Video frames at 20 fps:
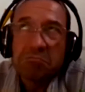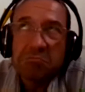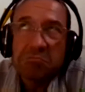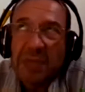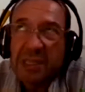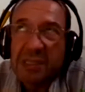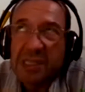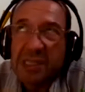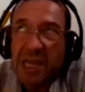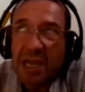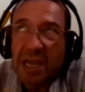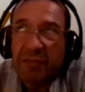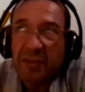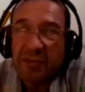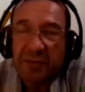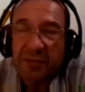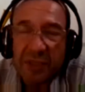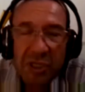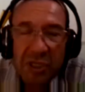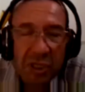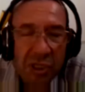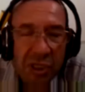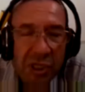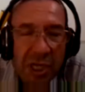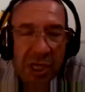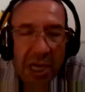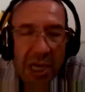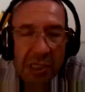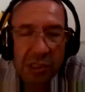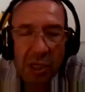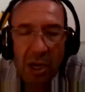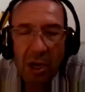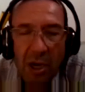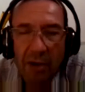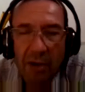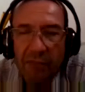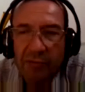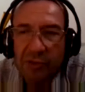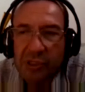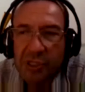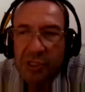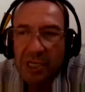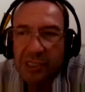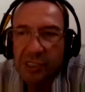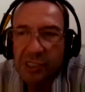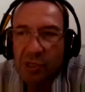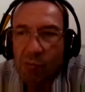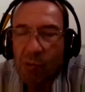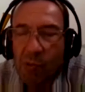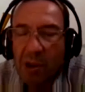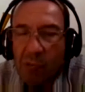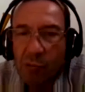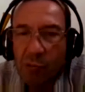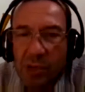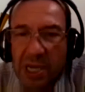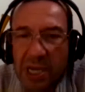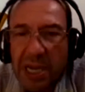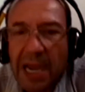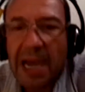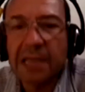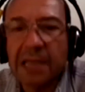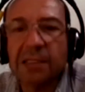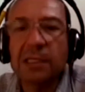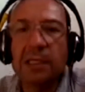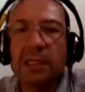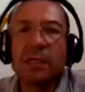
let's say, 15 years of researching when we had